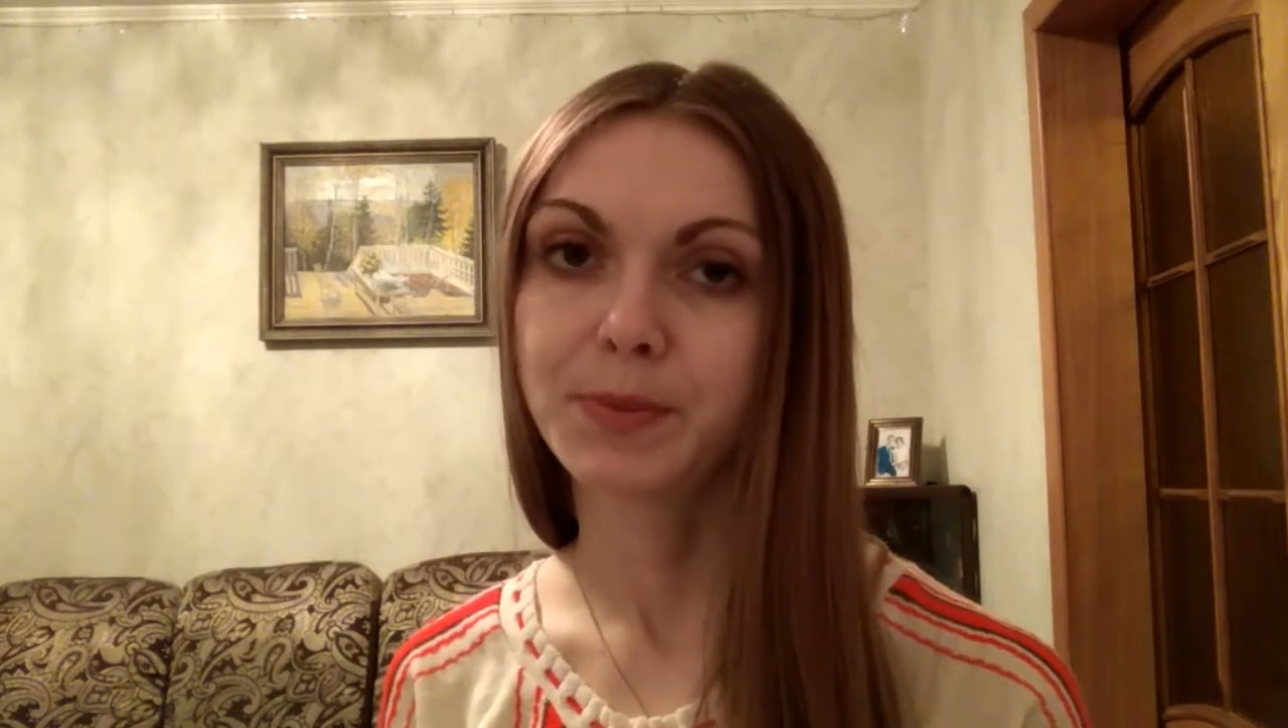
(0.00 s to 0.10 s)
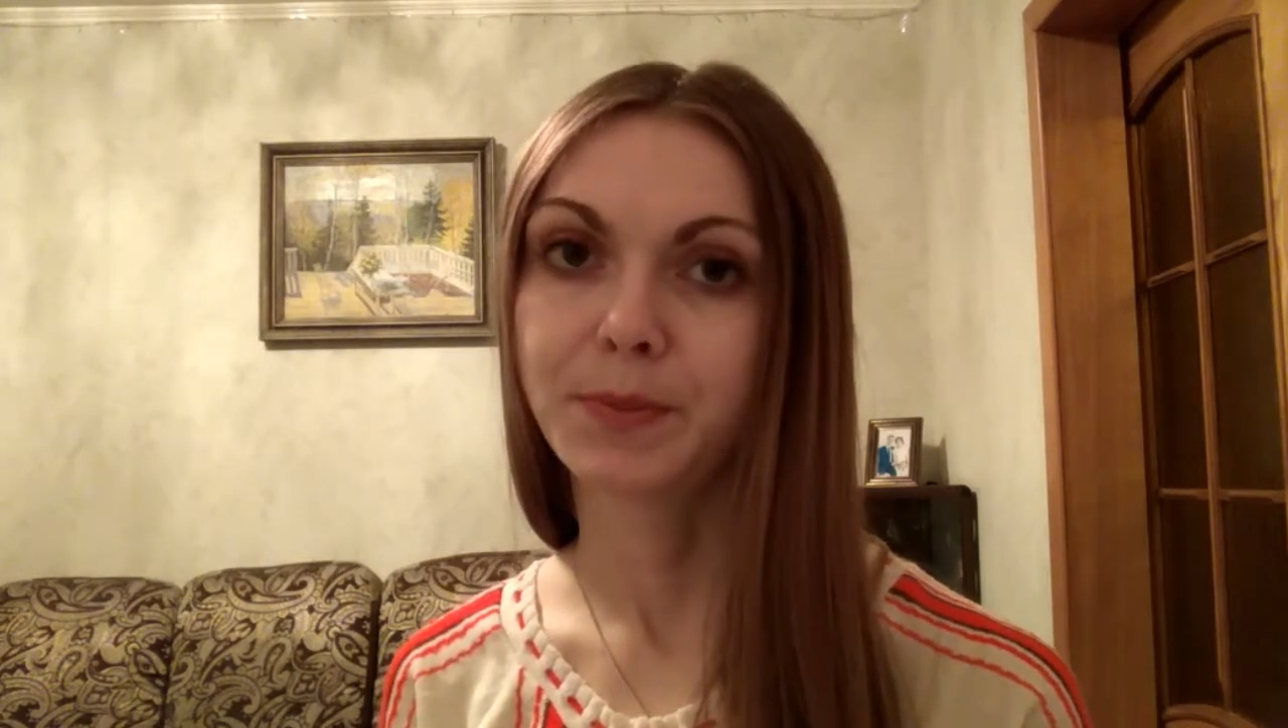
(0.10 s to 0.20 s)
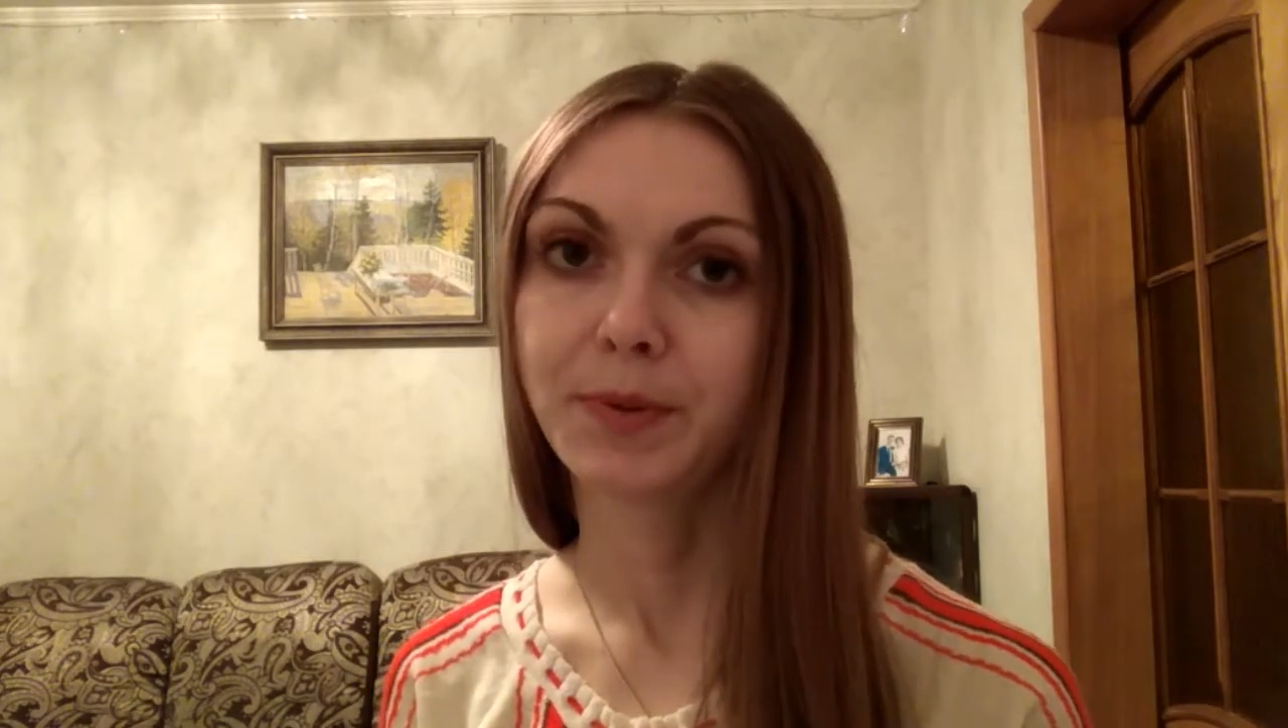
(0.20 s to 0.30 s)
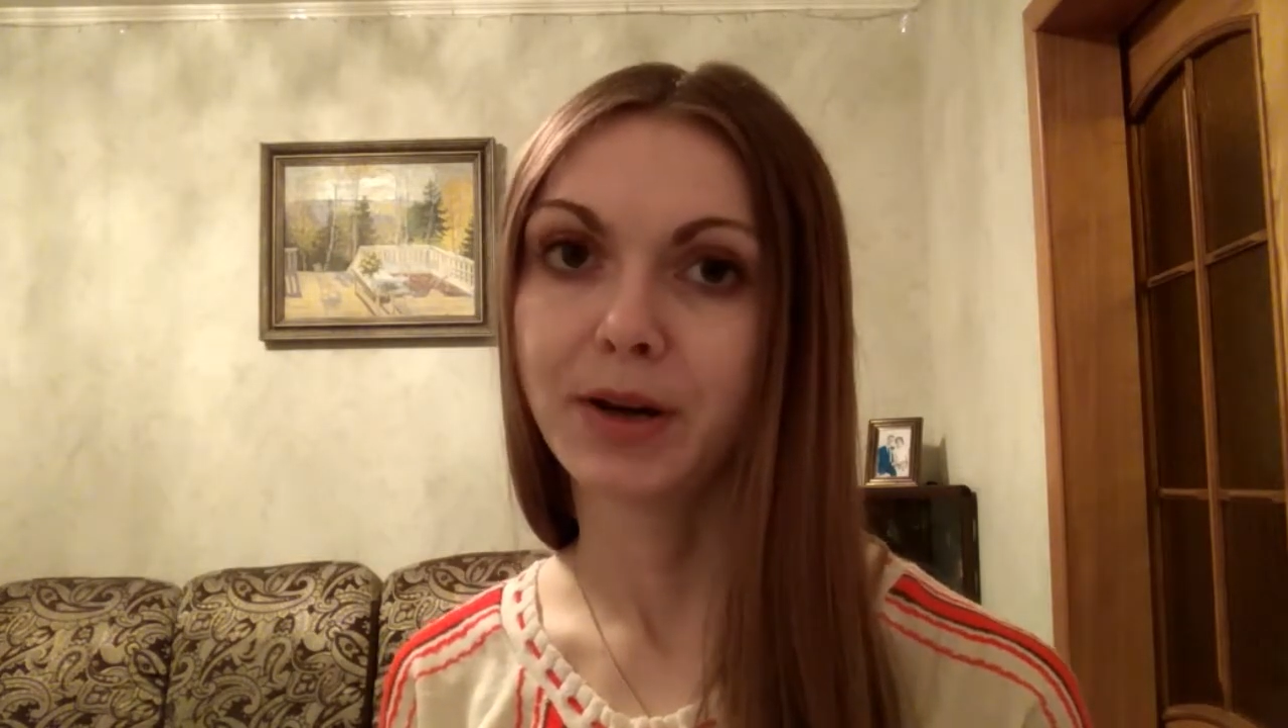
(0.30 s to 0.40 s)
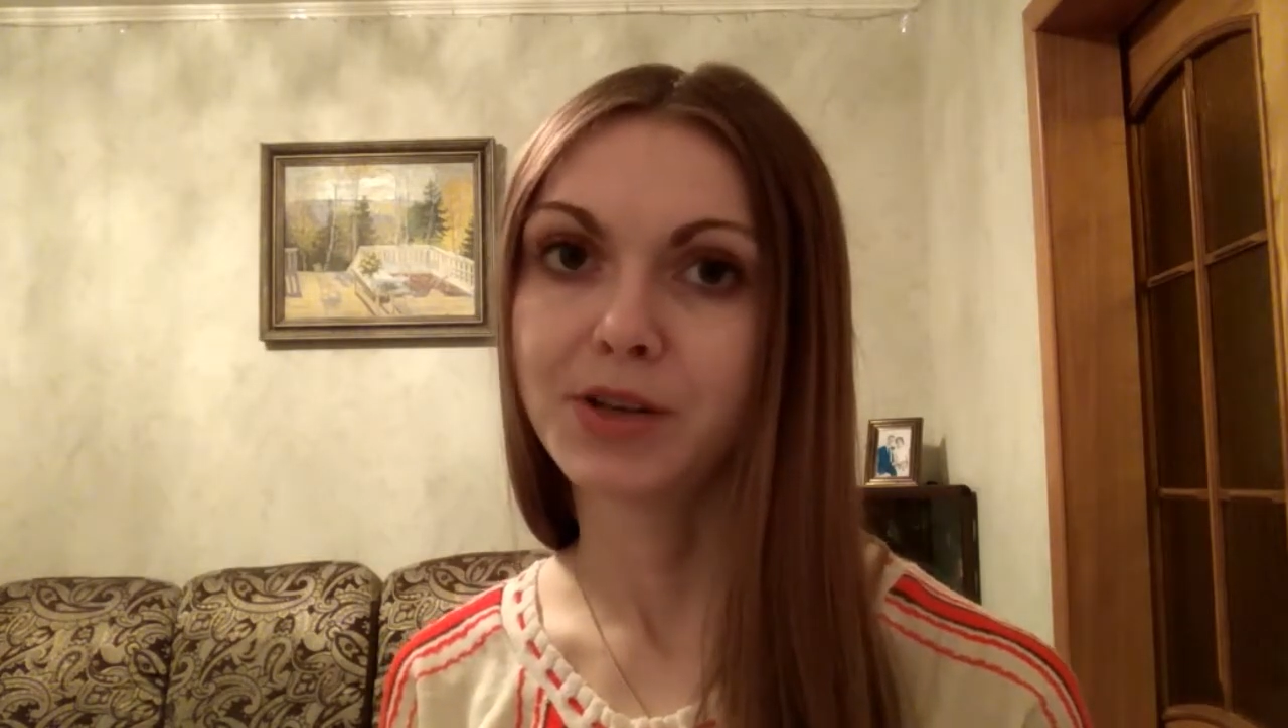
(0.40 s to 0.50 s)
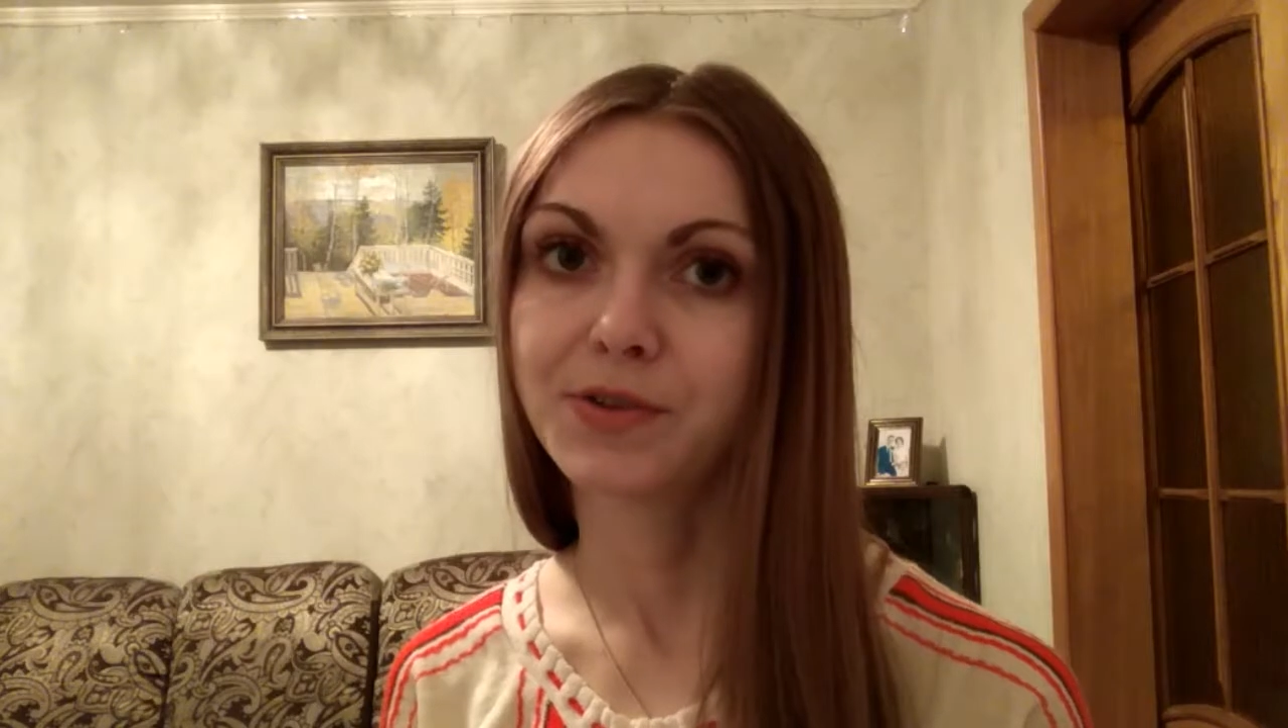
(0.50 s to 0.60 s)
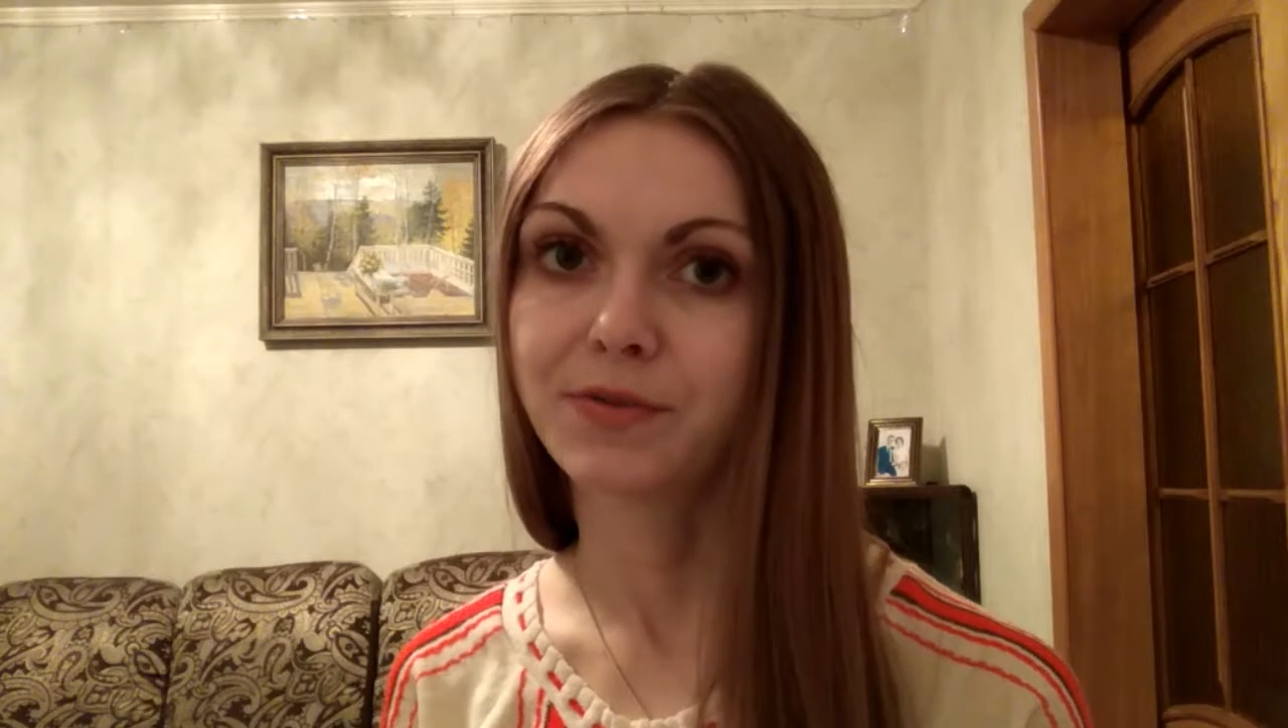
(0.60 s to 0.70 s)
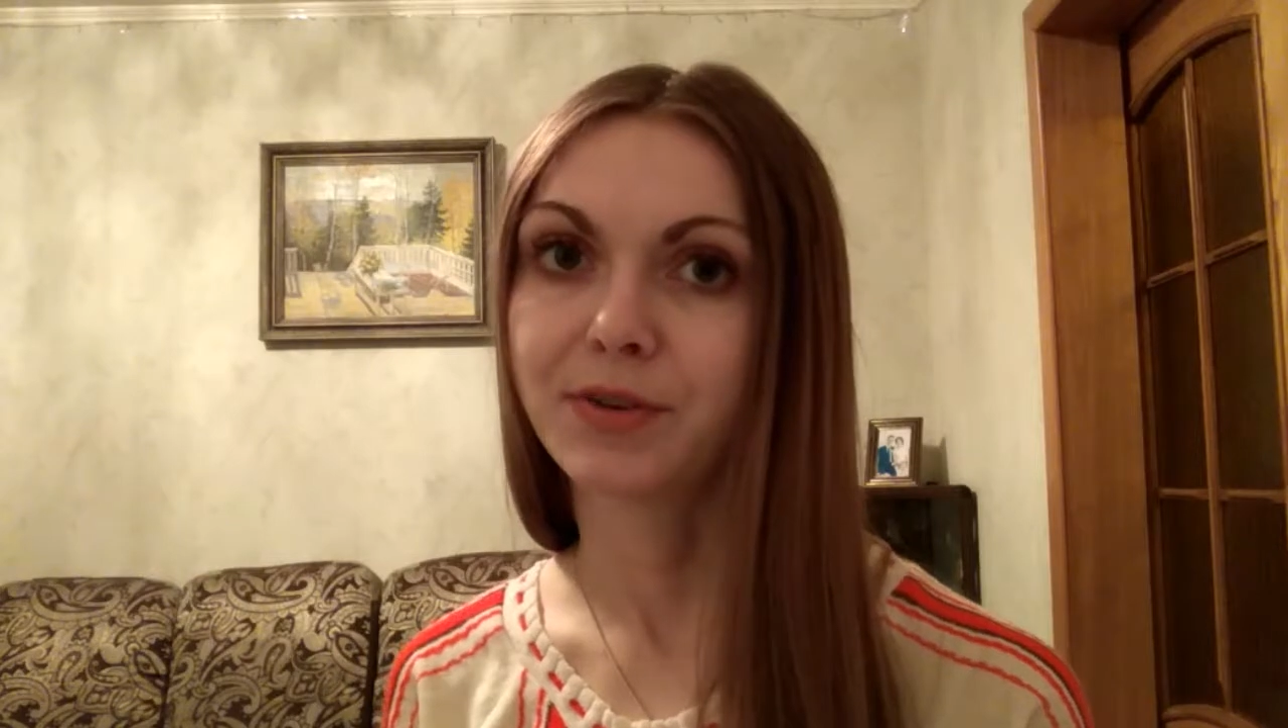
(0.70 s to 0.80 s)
preparation